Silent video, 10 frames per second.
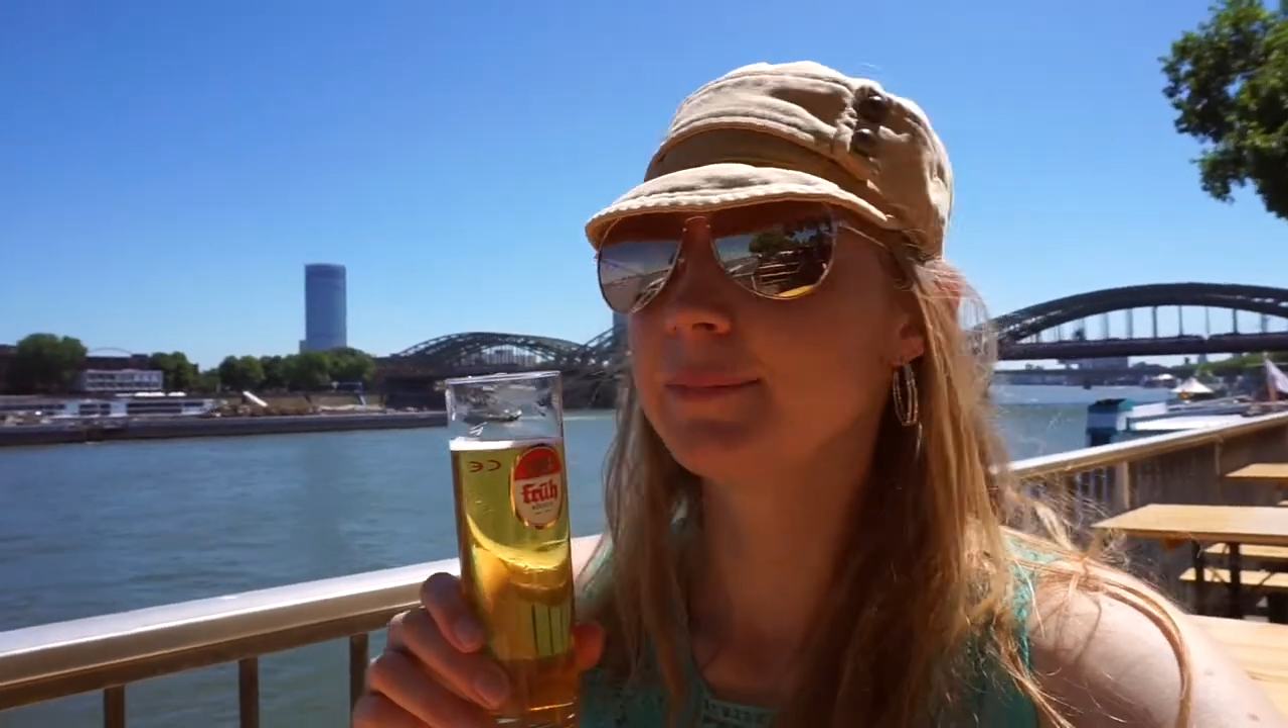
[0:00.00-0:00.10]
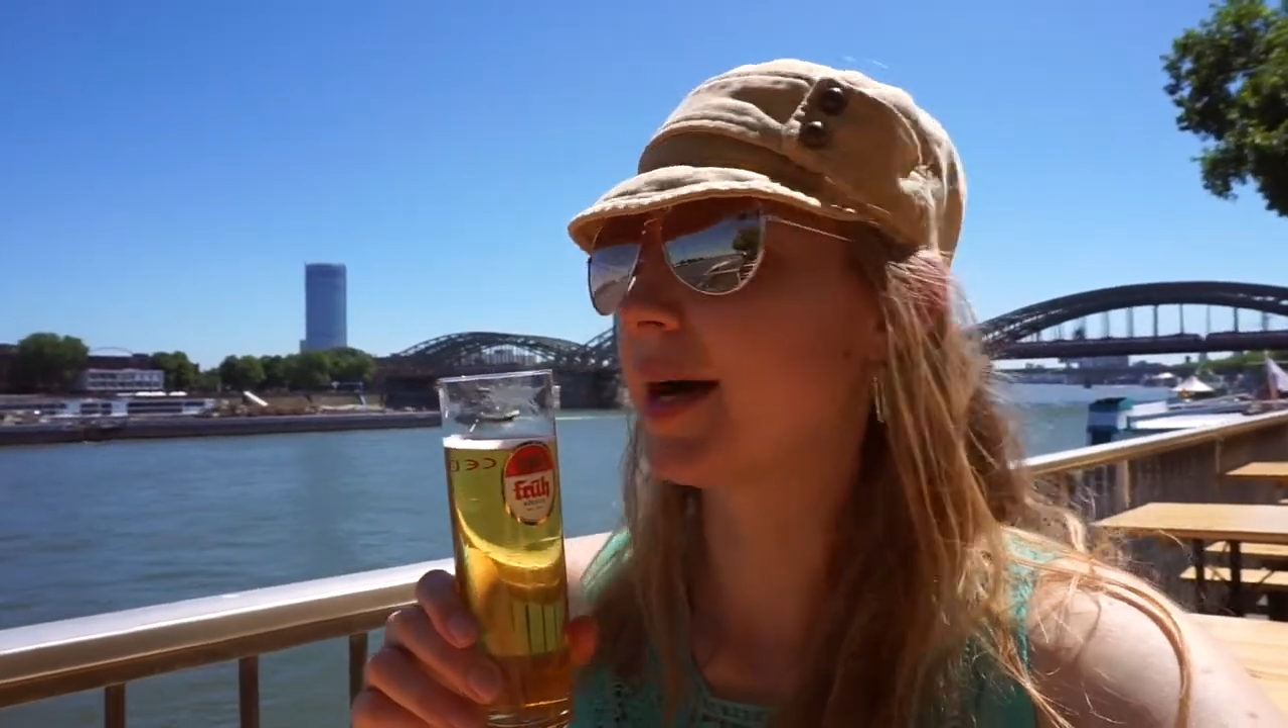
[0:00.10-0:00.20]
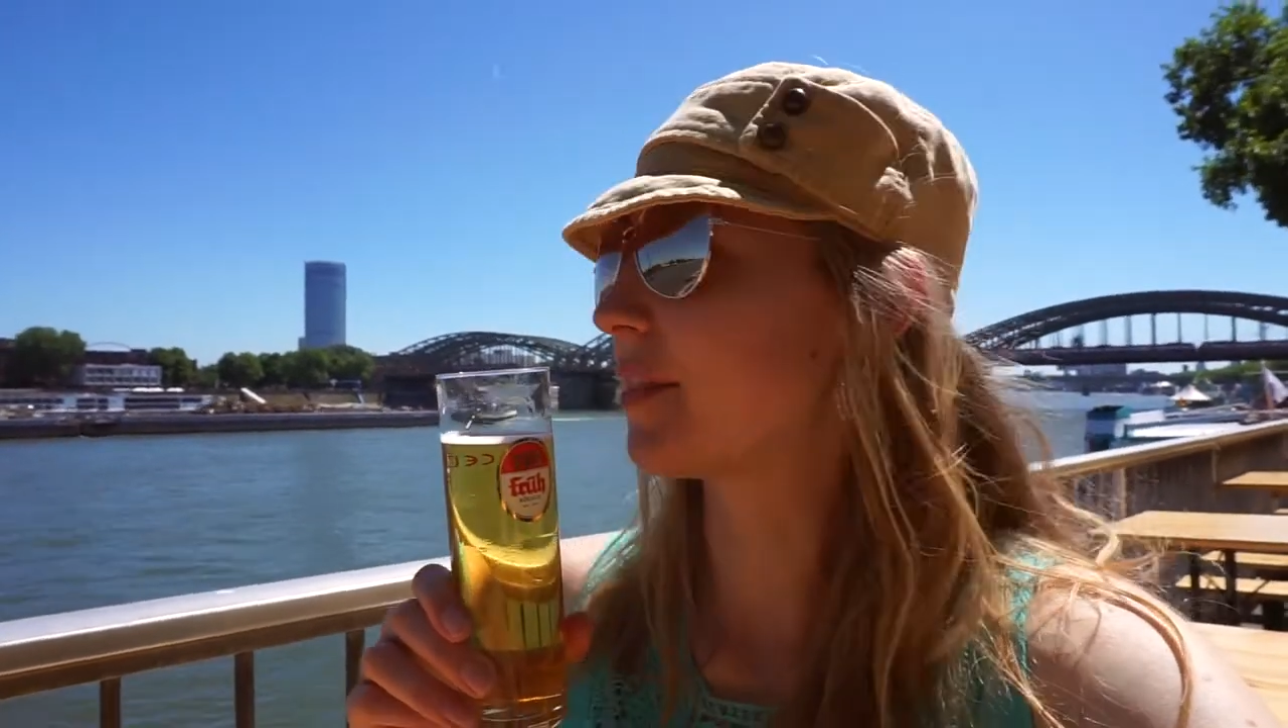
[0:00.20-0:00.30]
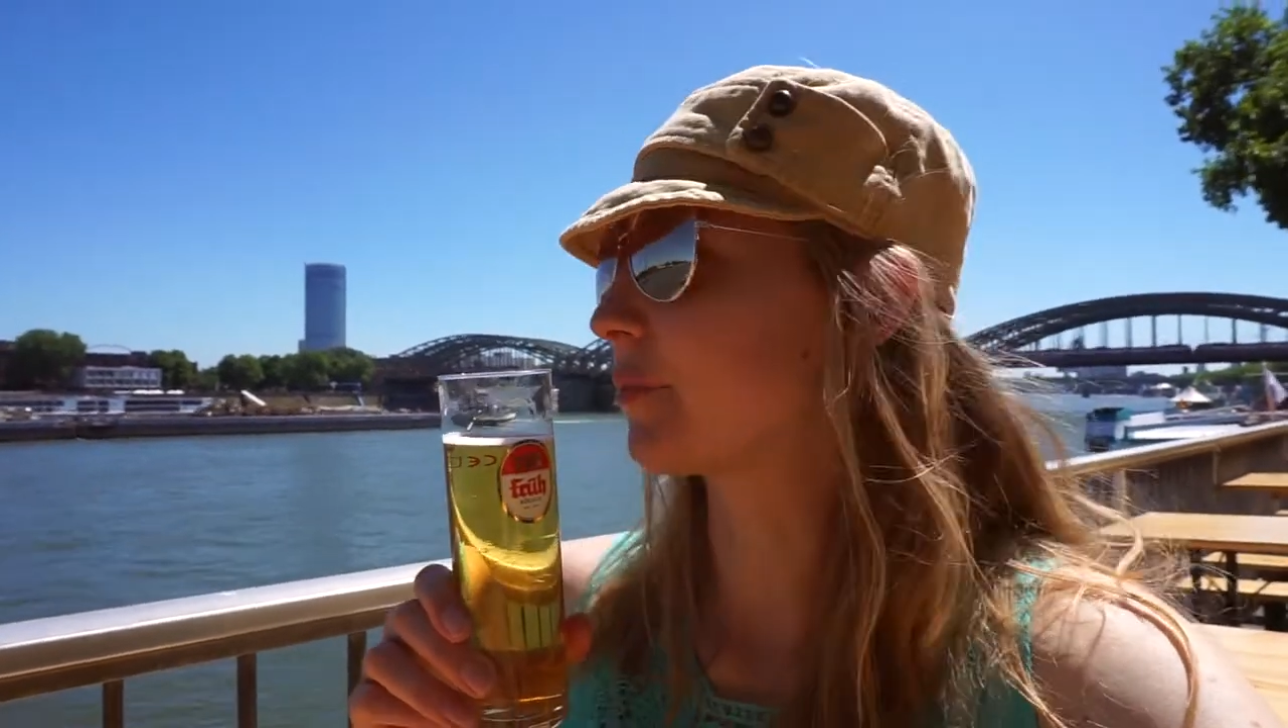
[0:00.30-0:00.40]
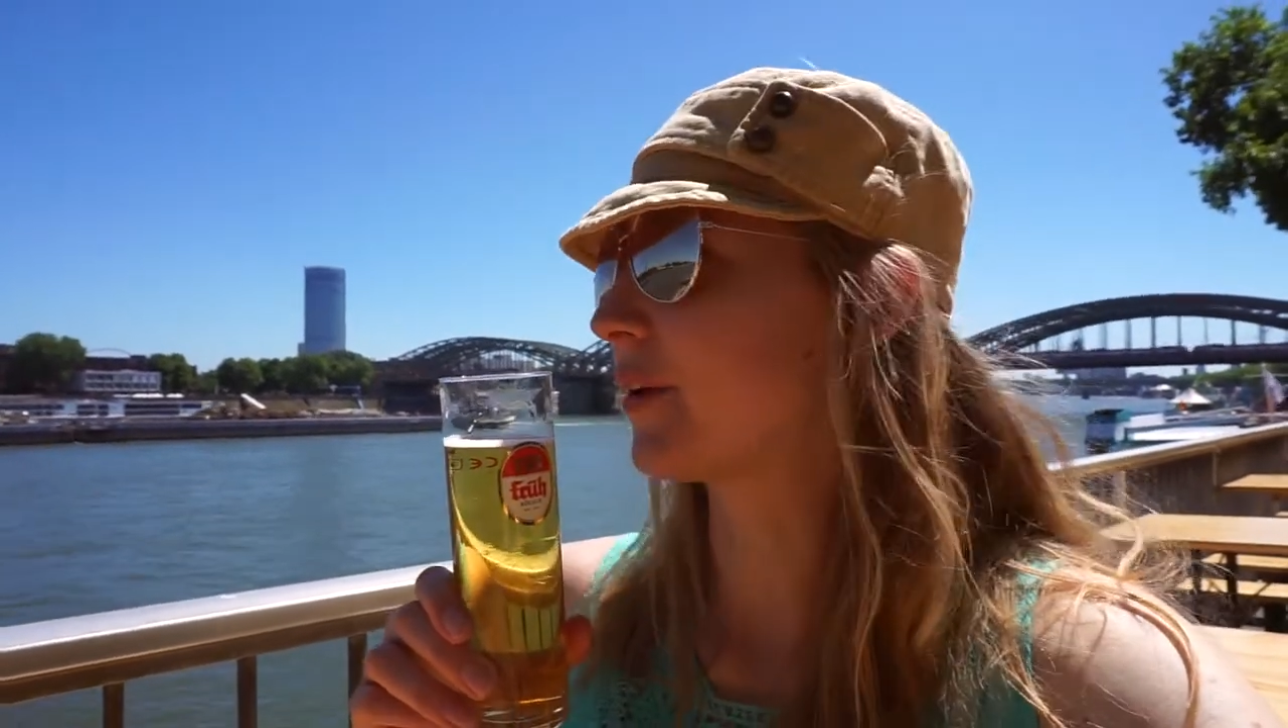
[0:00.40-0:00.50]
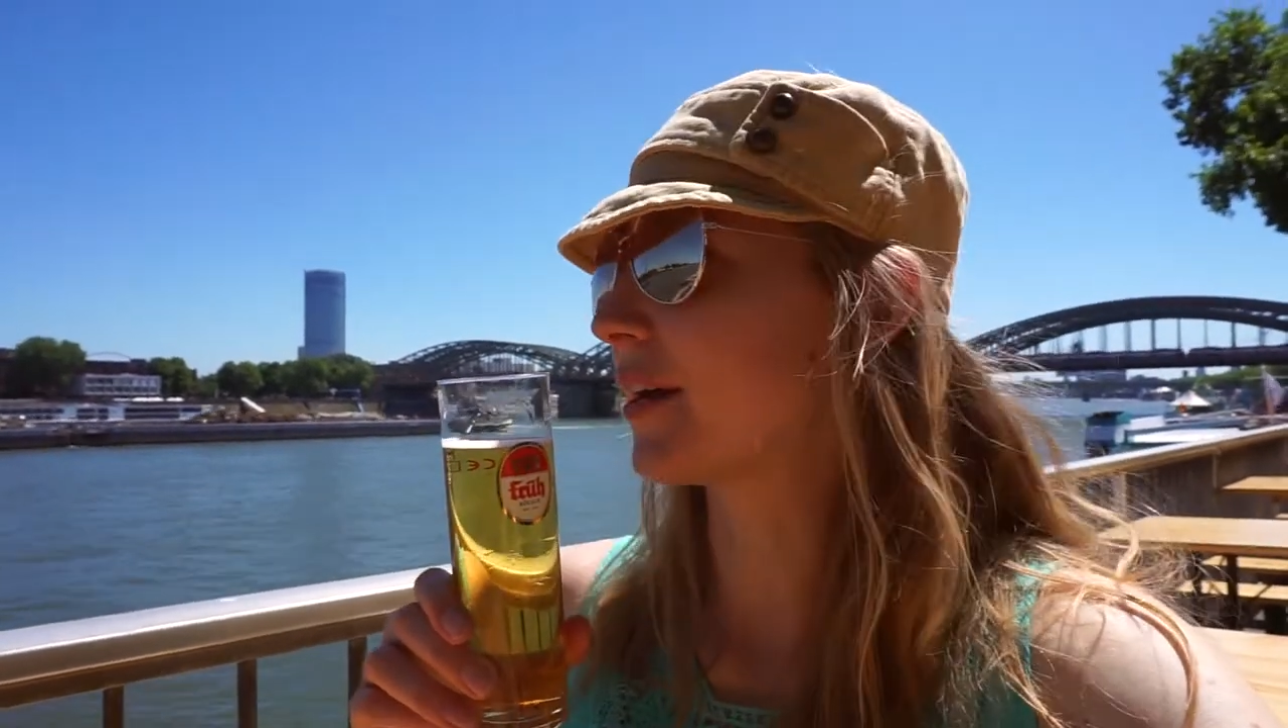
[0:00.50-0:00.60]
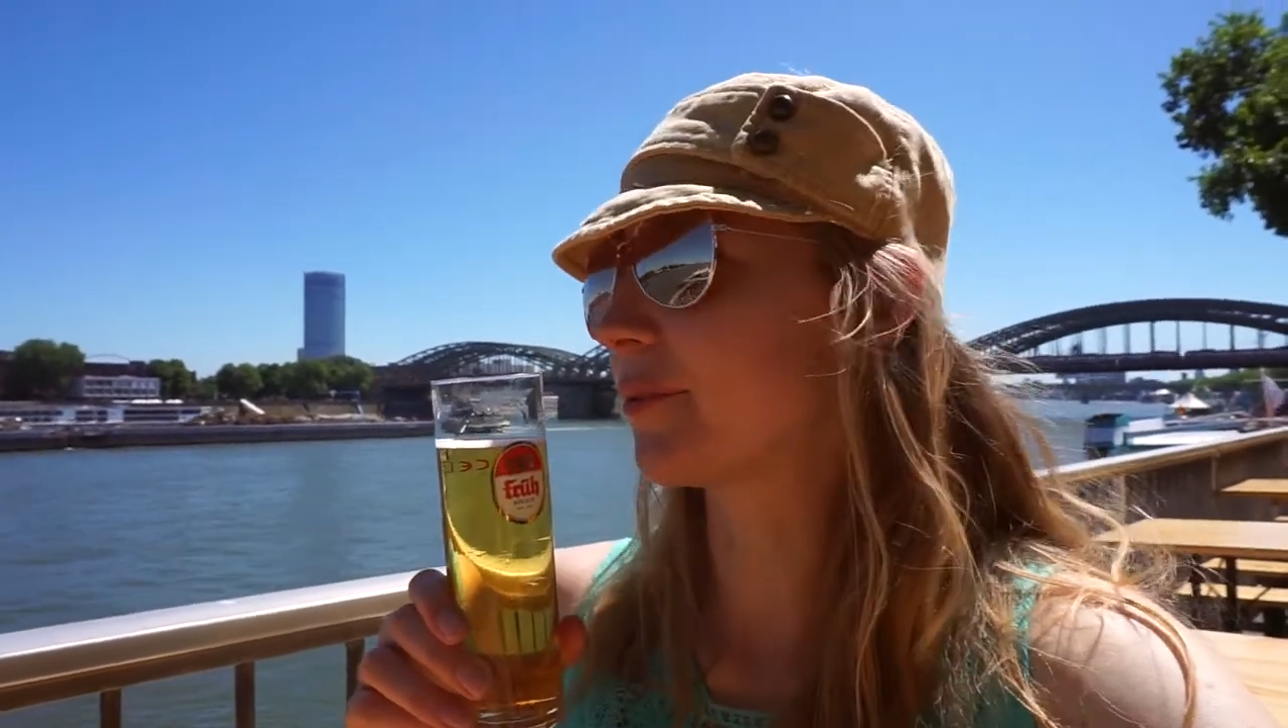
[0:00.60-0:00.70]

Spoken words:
by the Rhine